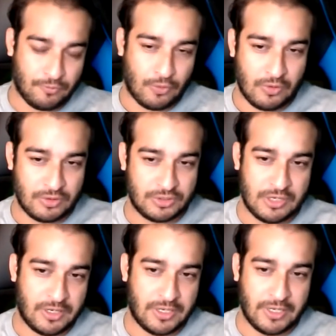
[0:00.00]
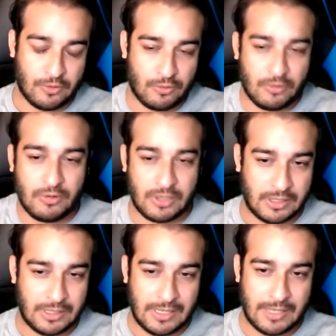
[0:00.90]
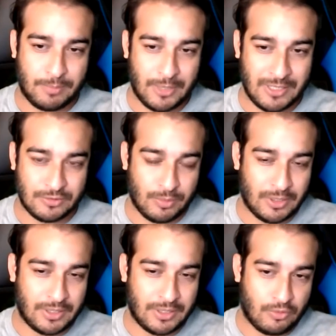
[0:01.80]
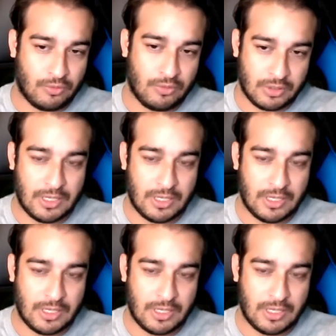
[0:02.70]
for generating our own client base or building our own